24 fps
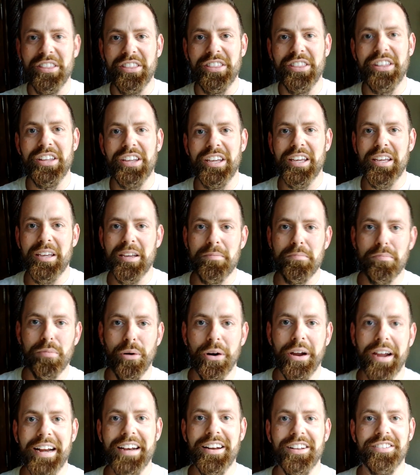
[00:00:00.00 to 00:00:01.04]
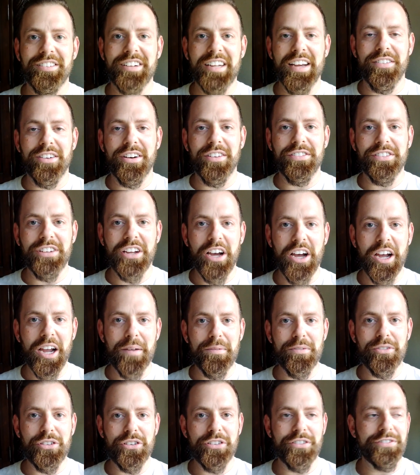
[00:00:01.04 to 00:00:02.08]
the brain doesn't have enough
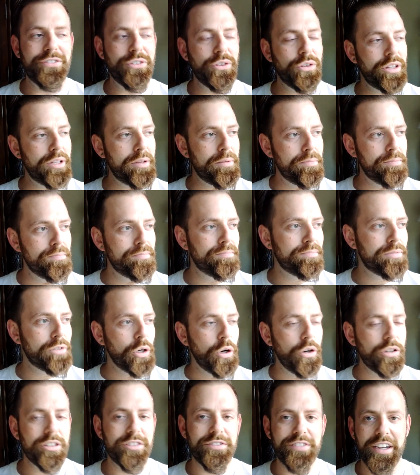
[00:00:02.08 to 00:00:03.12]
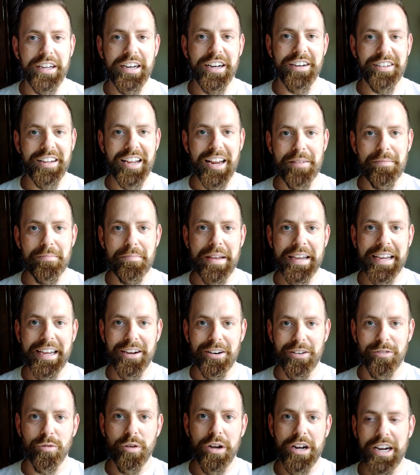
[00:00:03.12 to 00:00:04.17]
time to fully cultivate it and make
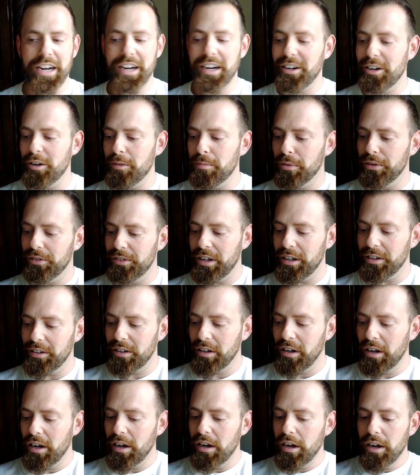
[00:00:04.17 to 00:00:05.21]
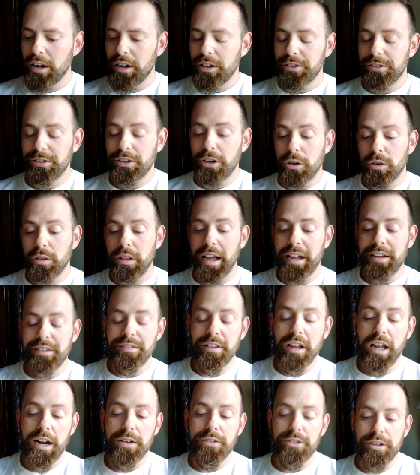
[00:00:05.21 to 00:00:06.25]
it ready to present. So
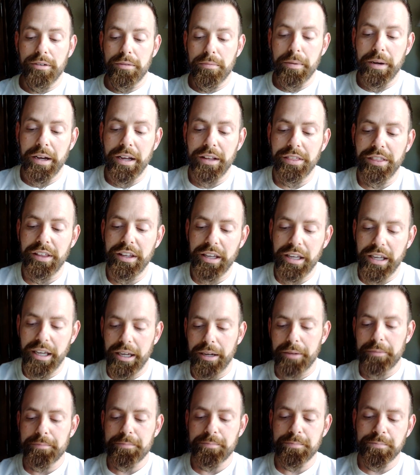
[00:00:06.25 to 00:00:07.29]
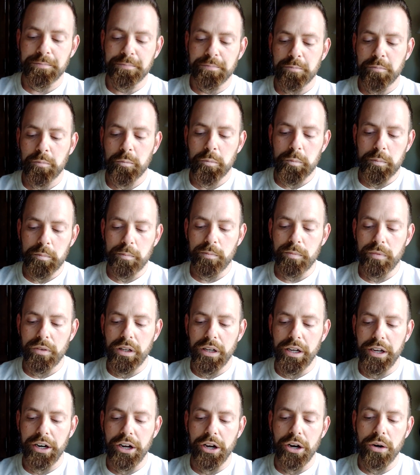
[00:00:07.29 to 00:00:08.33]
last night I was in bed thinking,
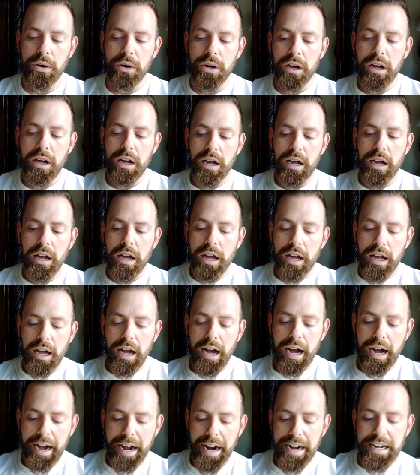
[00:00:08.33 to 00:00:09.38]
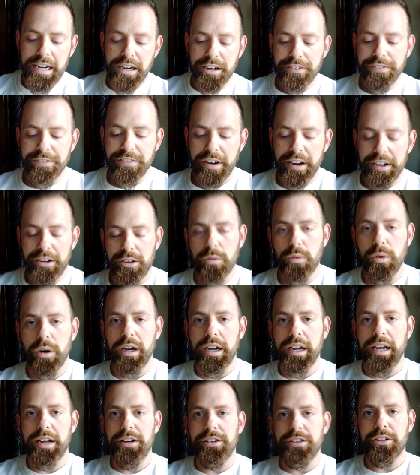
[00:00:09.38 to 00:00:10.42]
you know, I need to find a
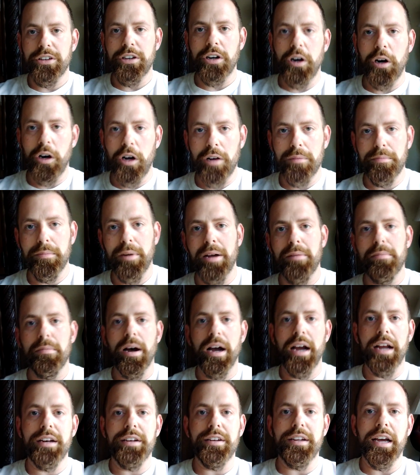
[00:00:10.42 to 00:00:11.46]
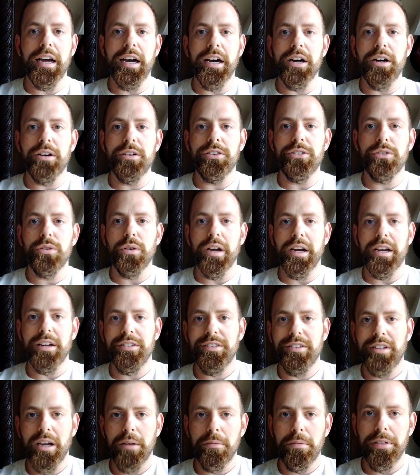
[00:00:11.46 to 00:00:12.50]
way to calm my mind down so I
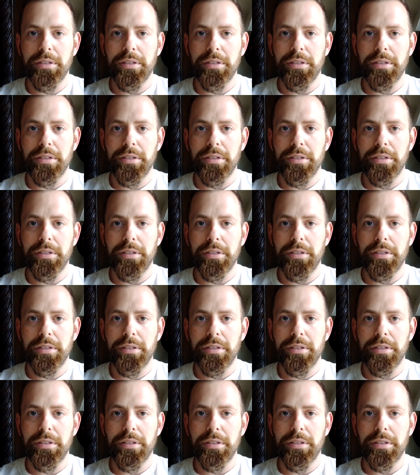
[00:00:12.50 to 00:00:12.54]
can stop